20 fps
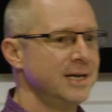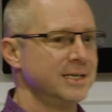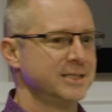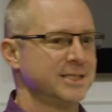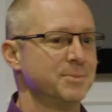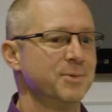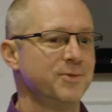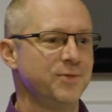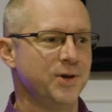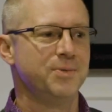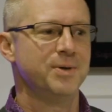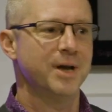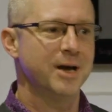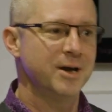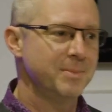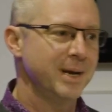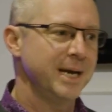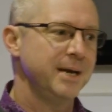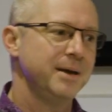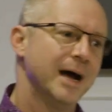Some of you
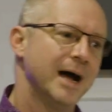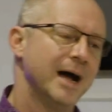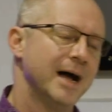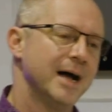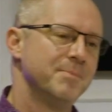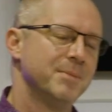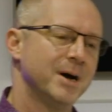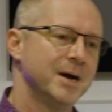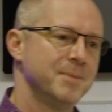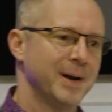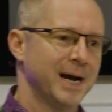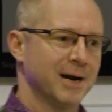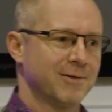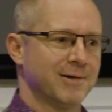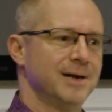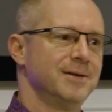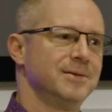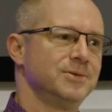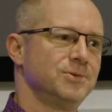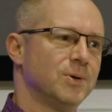know me. My
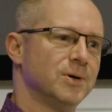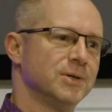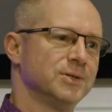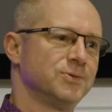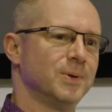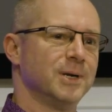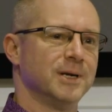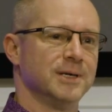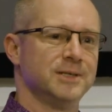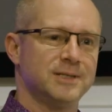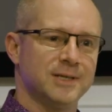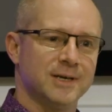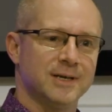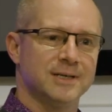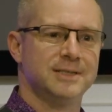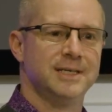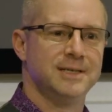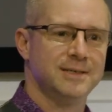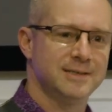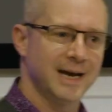background was when I
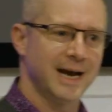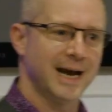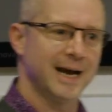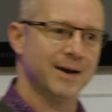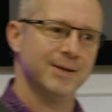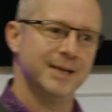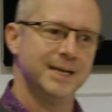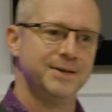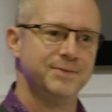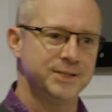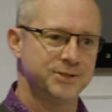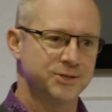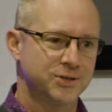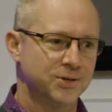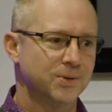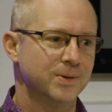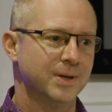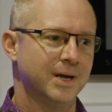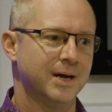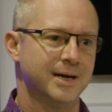started out leaving
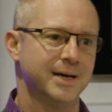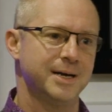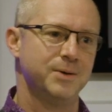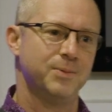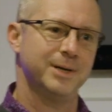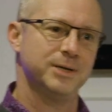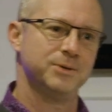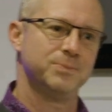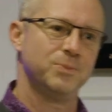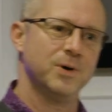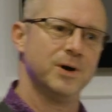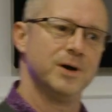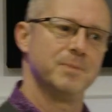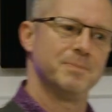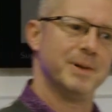school, I worked